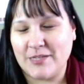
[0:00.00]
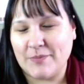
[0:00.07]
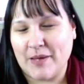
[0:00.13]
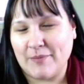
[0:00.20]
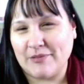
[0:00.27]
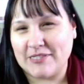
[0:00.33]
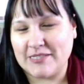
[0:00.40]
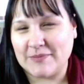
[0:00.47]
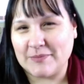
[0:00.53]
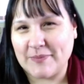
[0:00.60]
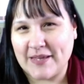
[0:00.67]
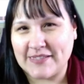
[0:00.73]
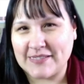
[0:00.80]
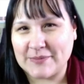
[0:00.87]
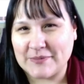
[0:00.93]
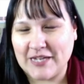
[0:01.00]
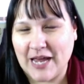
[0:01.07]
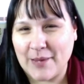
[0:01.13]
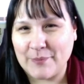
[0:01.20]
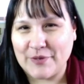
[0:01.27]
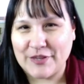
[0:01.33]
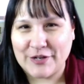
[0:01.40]
to be able to spend some
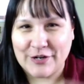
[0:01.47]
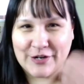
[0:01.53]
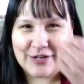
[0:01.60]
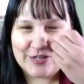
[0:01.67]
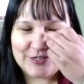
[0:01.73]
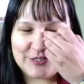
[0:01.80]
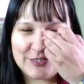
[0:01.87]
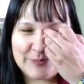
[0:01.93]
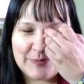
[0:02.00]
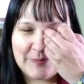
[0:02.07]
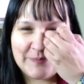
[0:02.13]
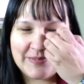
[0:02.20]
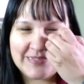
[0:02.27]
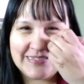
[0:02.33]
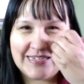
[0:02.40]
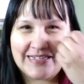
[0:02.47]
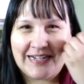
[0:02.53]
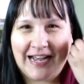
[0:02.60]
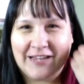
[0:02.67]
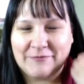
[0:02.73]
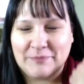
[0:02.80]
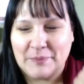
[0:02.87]
time with her because she's been busy and
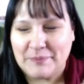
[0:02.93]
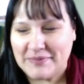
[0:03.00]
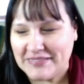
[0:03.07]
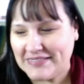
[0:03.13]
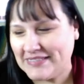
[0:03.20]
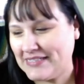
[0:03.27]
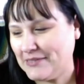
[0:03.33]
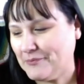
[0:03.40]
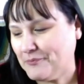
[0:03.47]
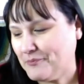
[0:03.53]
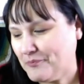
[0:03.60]
I've been busy.